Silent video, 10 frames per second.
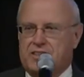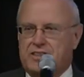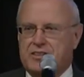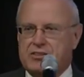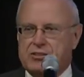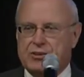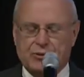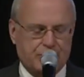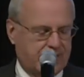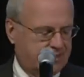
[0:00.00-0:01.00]
And
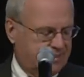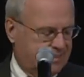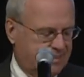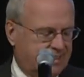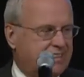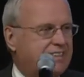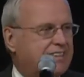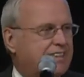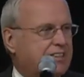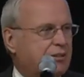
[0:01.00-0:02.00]
so uh,
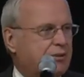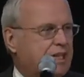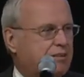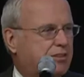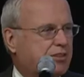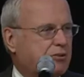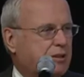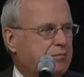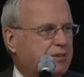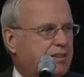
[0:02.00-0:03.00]
I don't have a
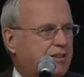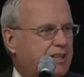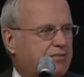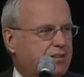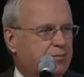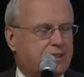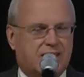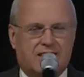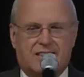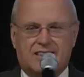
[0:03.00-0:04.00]
script, and I'll have to
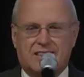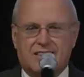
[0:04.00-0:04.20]
be uh, a